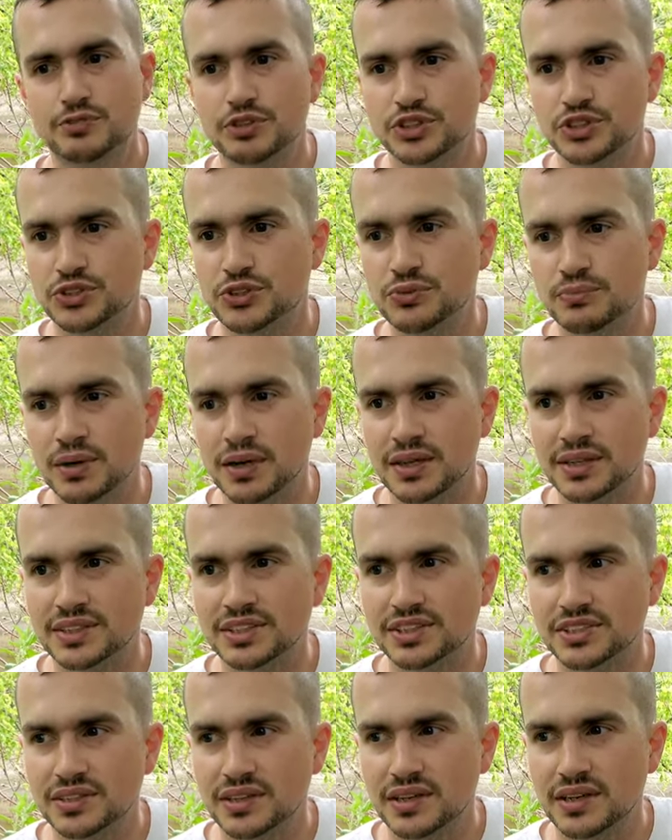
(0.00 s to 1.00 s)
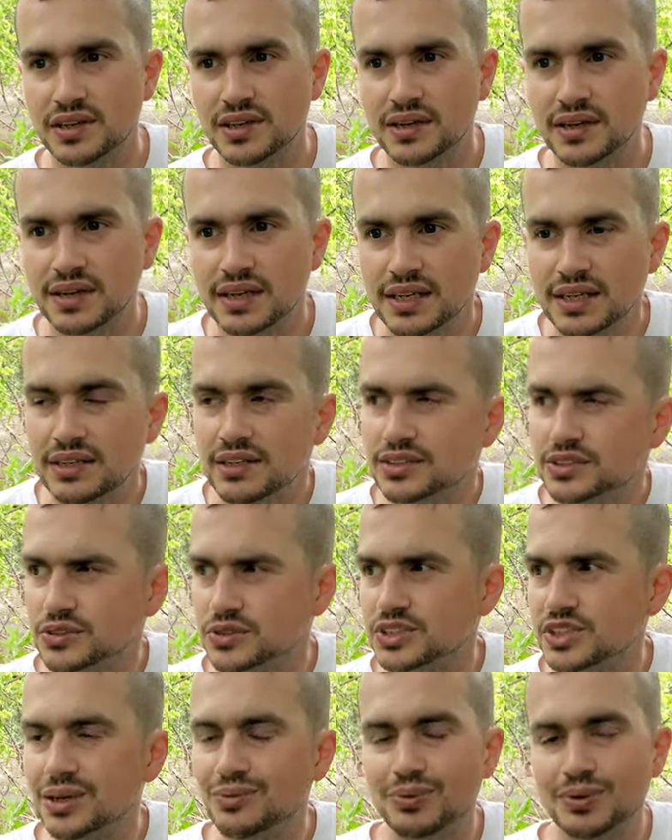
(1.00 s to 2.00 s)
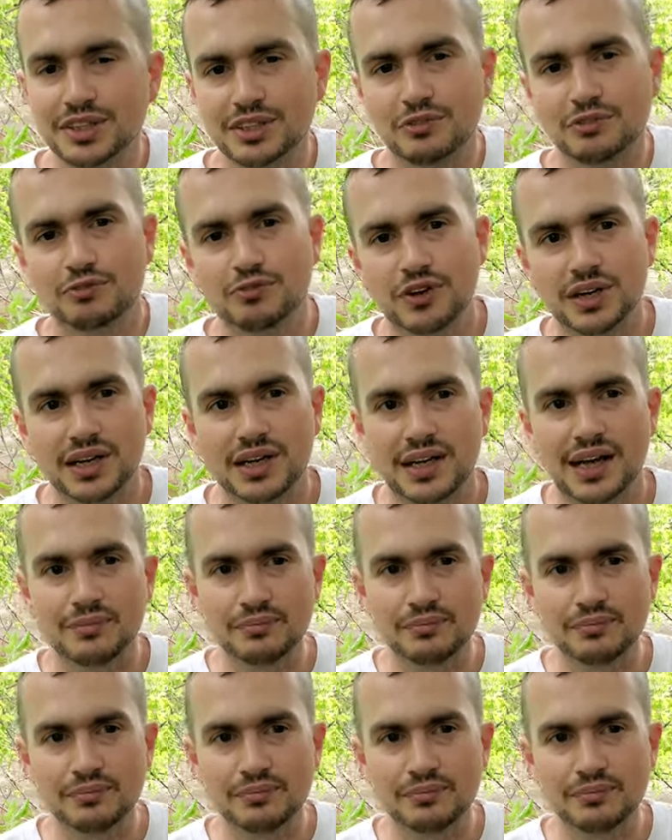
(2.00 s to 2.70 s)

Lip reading: for 2 months. So it's like, what the fuck?